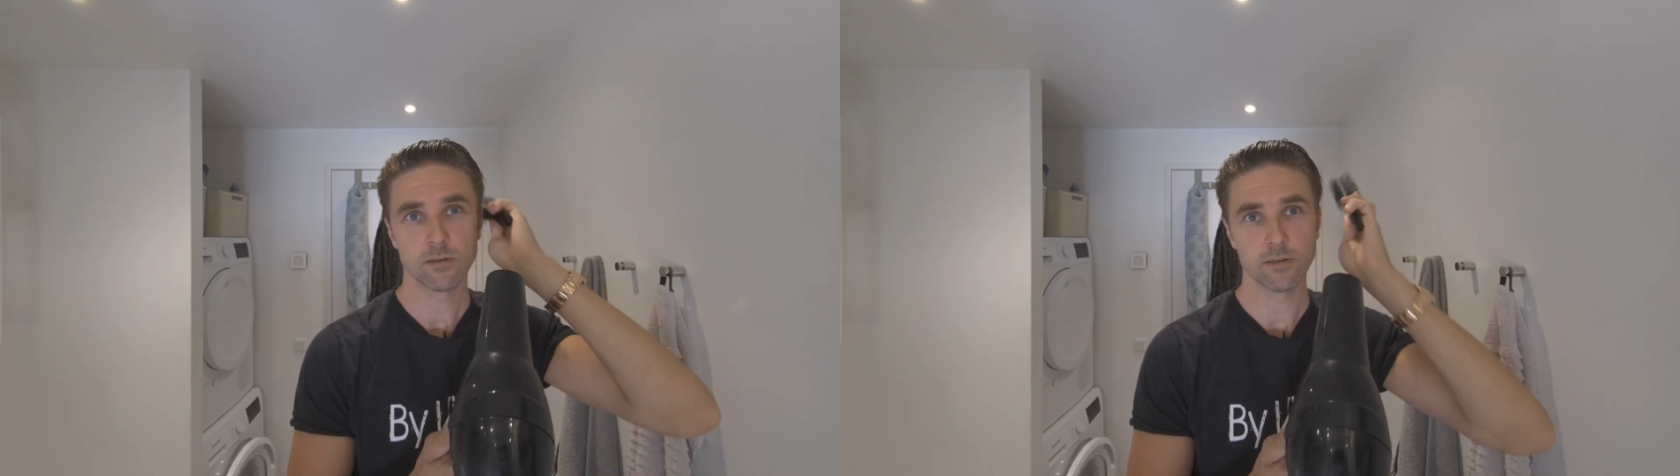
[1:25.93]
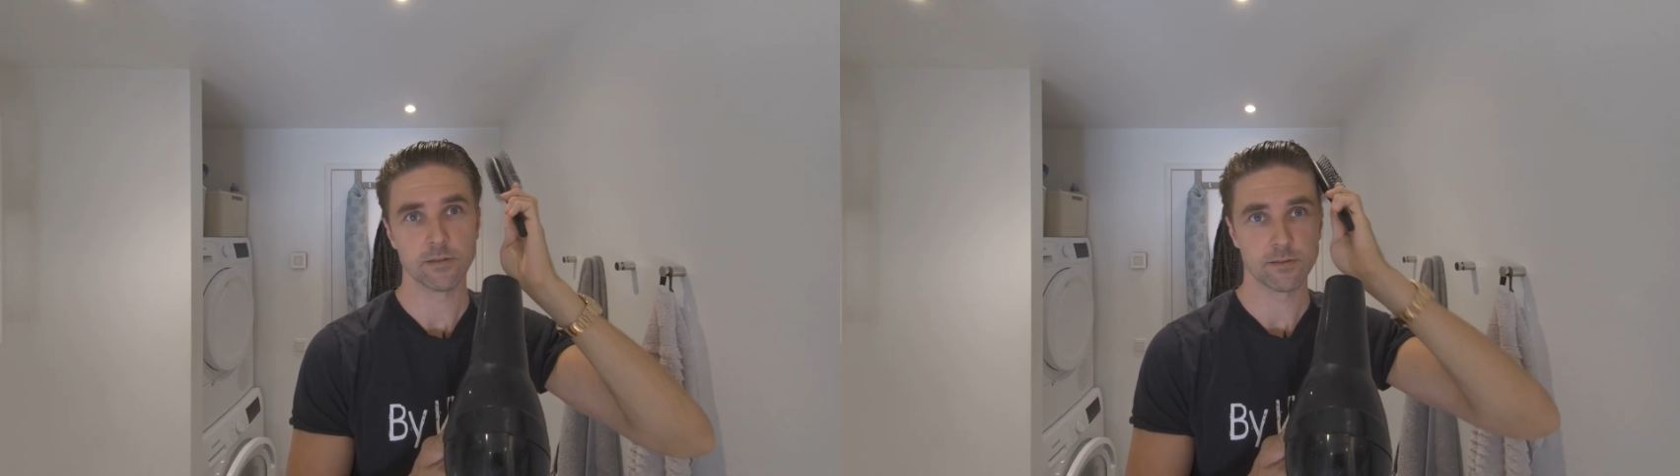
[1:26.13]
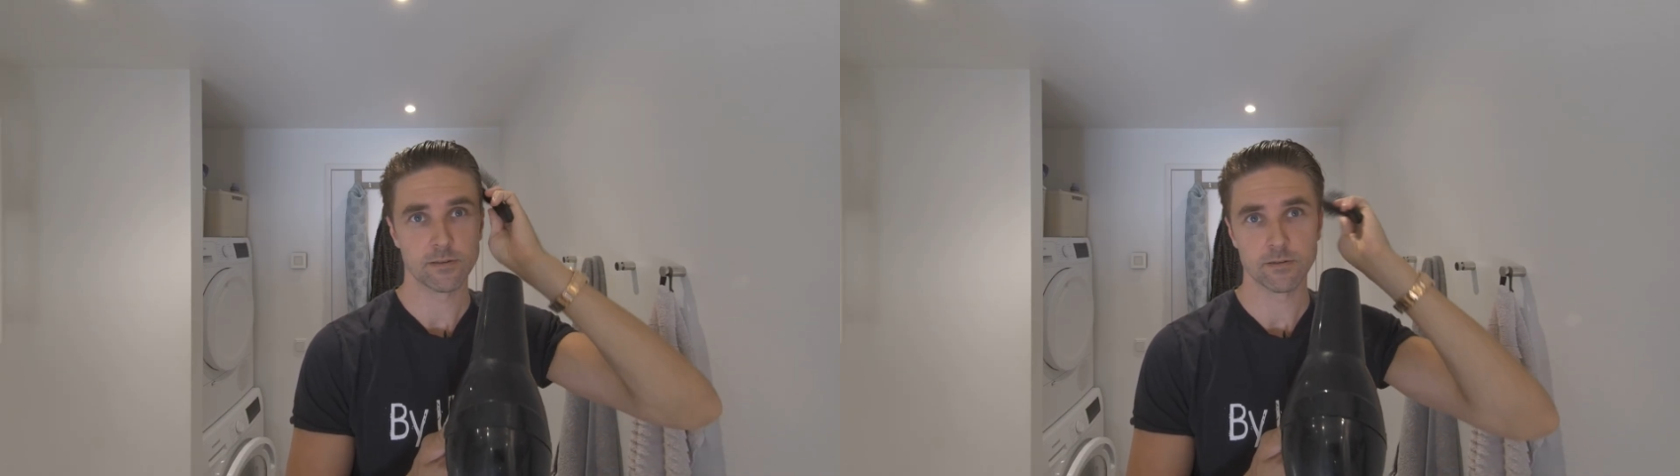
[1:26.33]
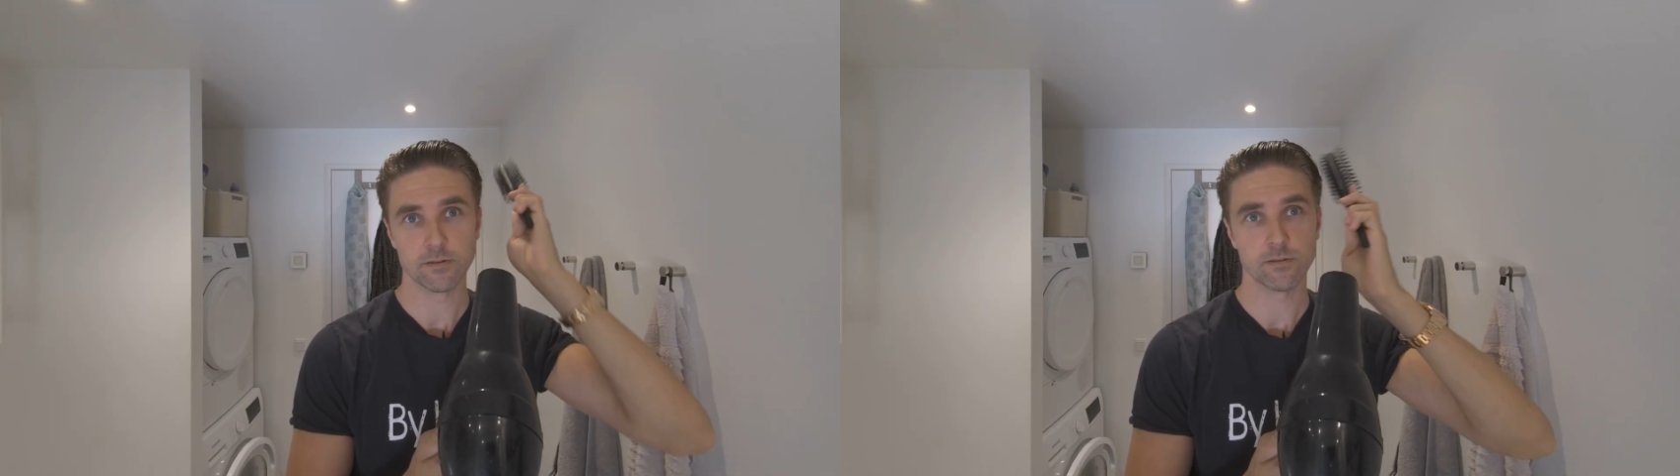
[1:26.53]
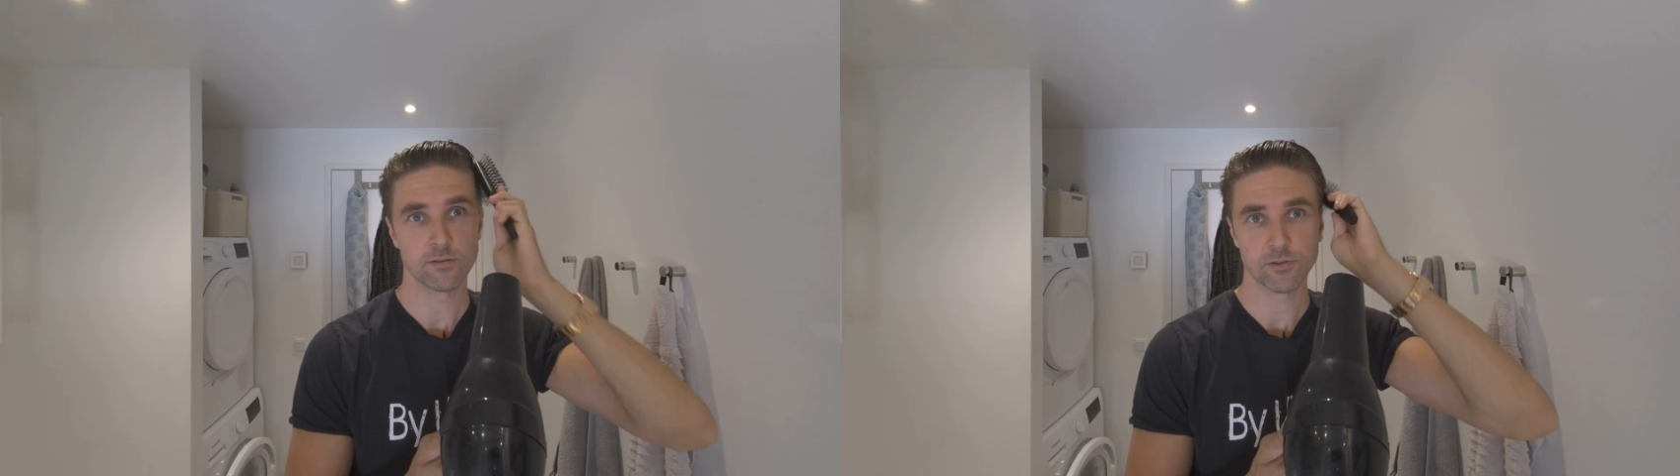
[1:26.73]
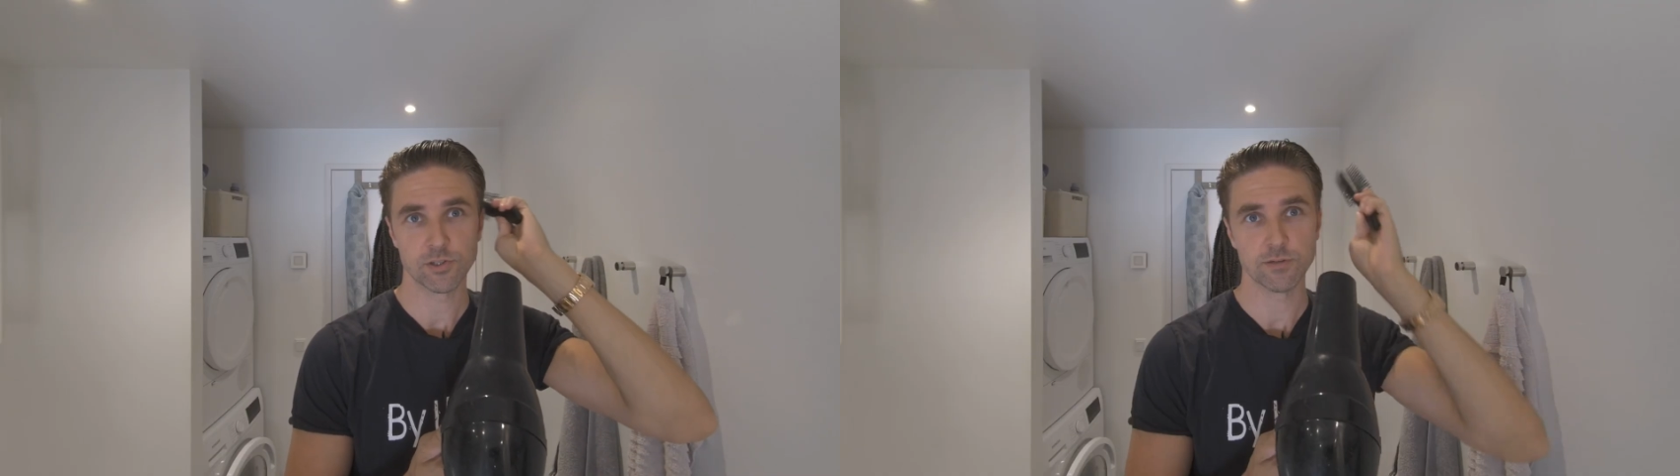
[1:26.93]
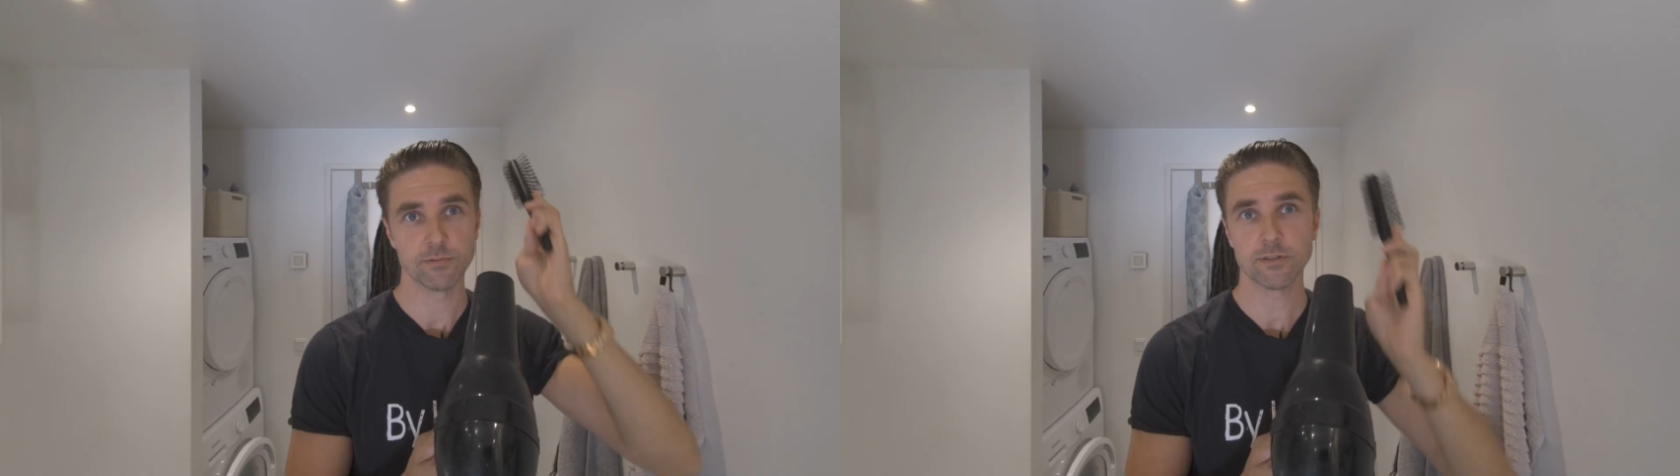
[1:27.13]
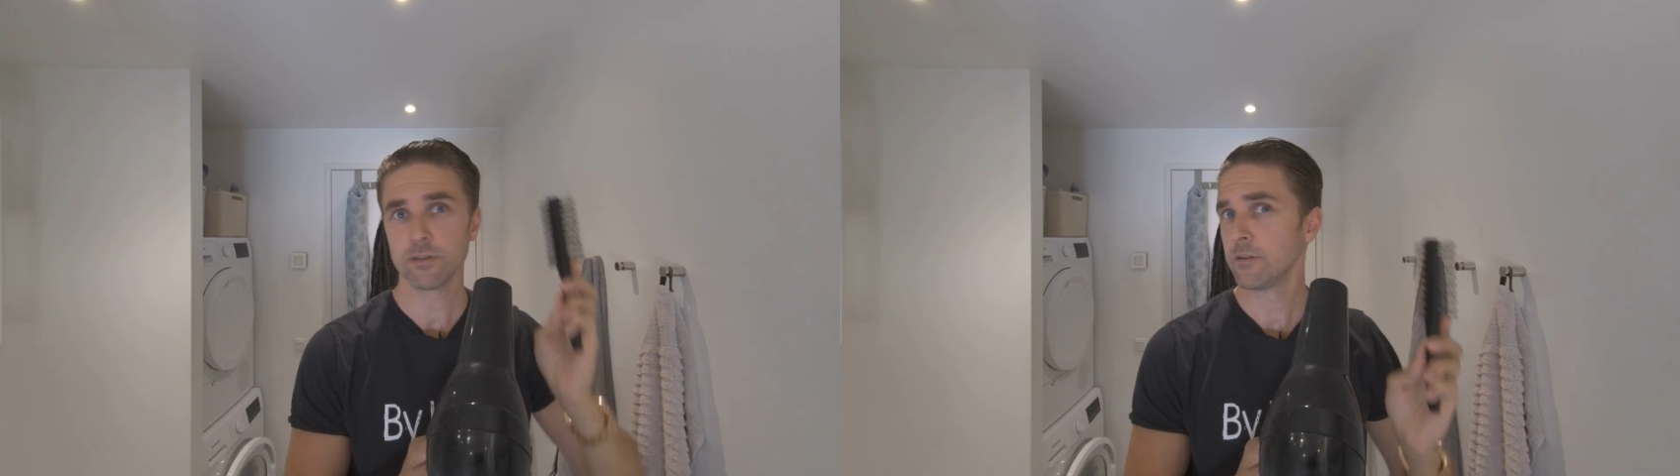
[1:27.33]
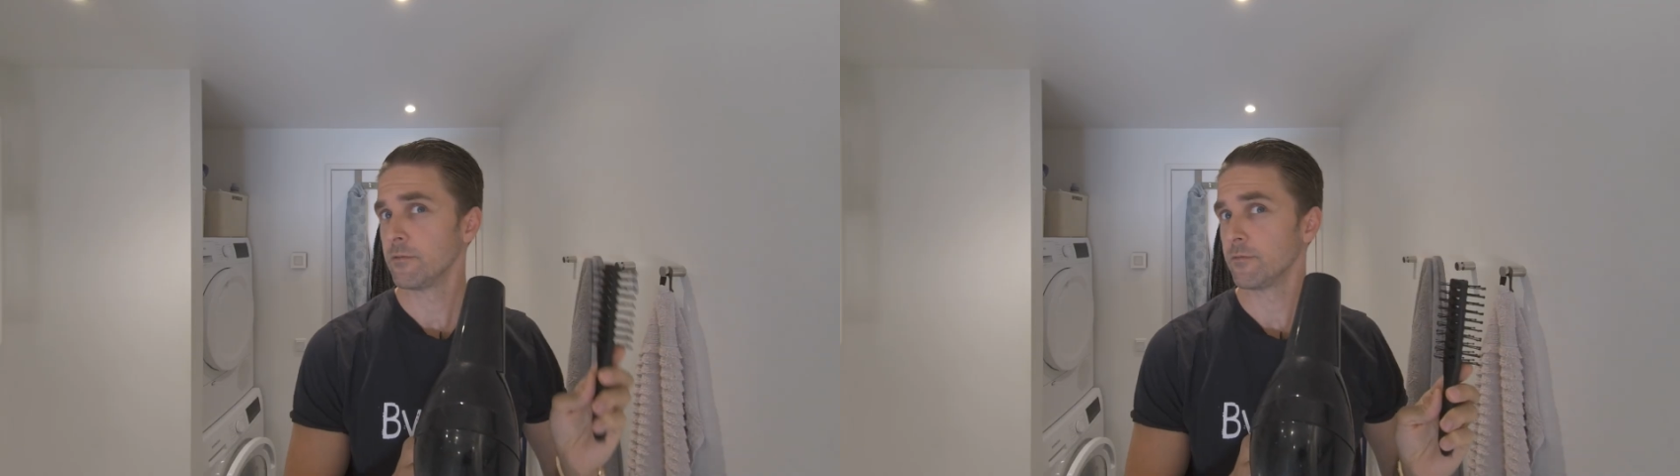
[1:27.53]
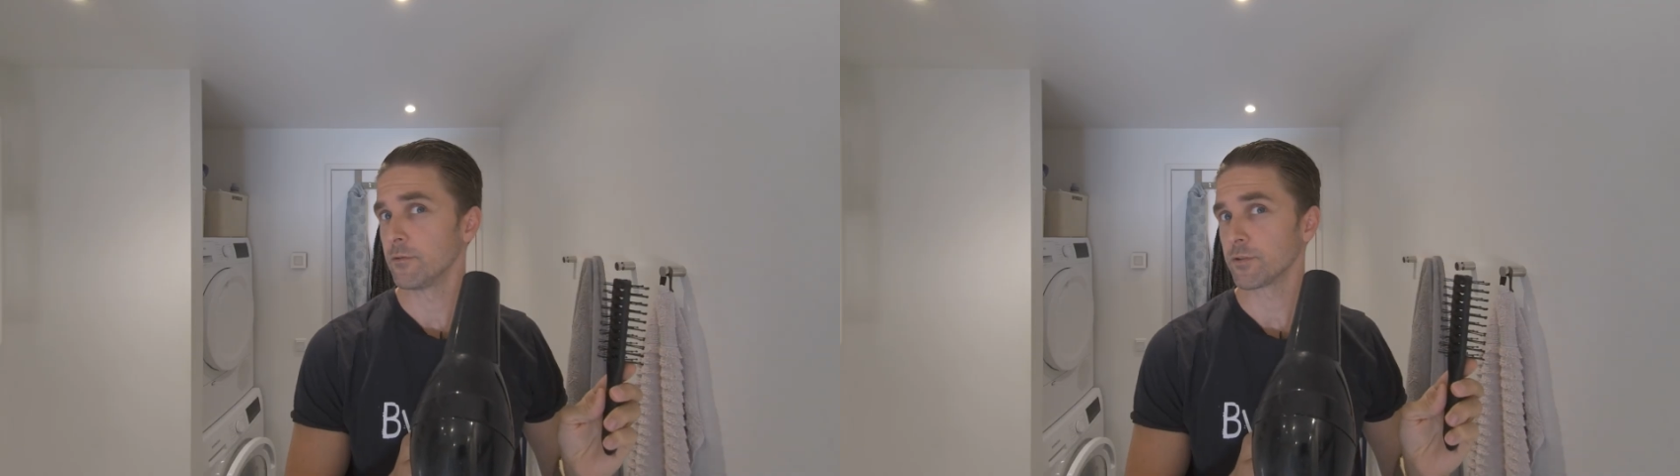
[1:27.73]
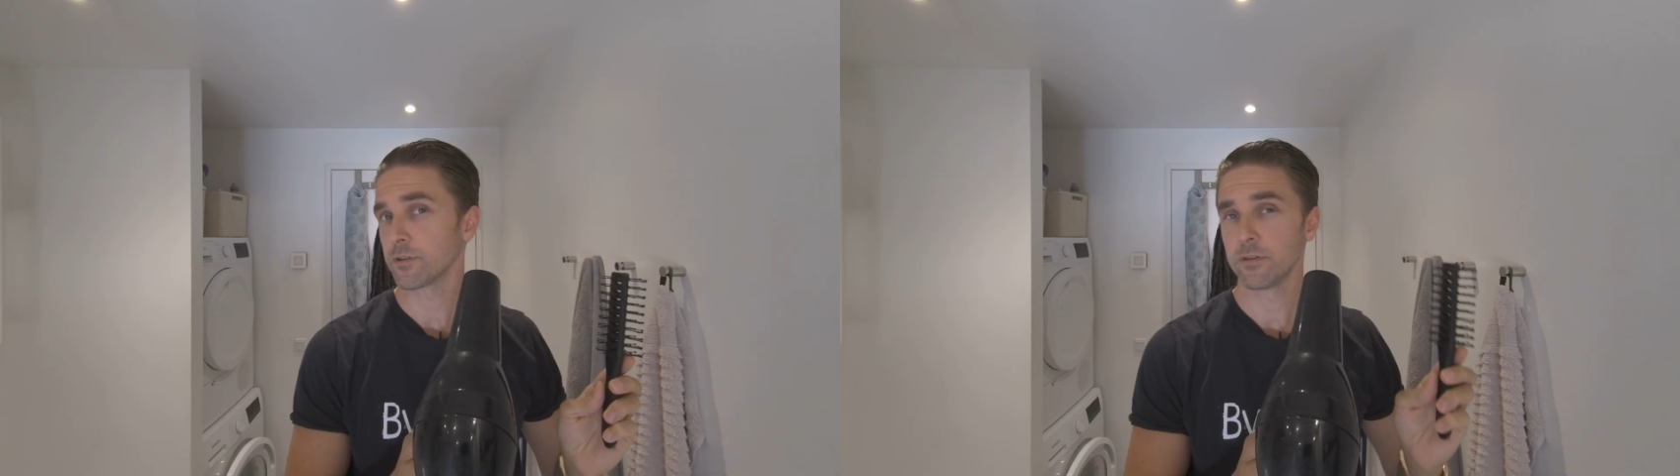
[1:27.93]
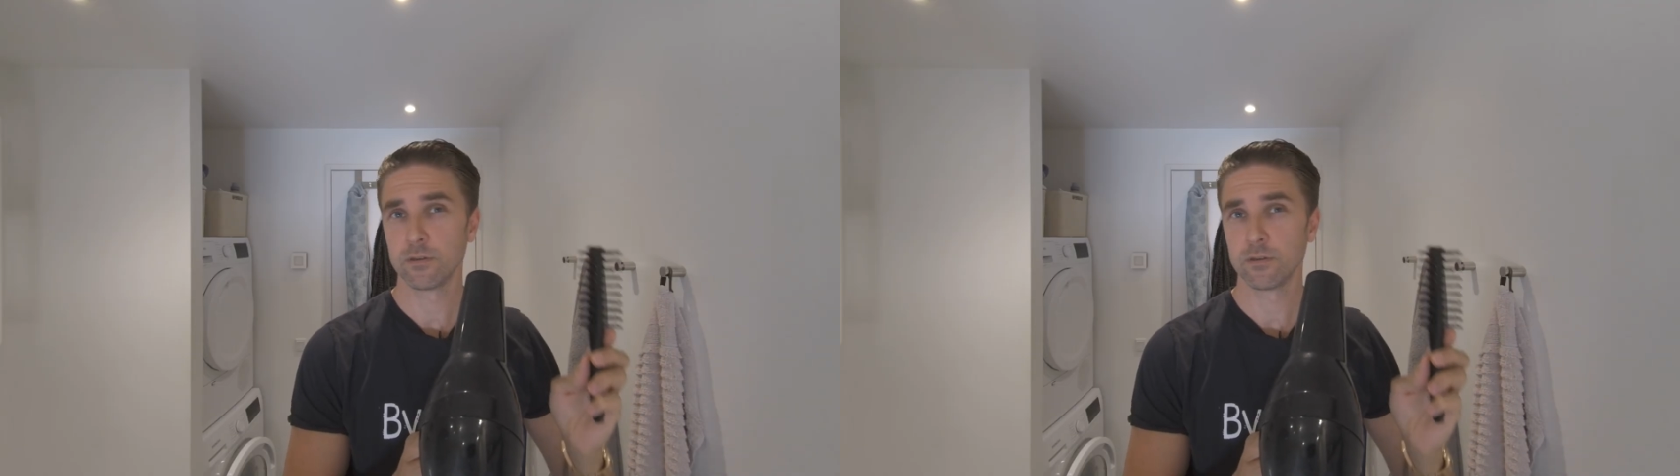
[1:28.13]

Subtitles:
and shape it first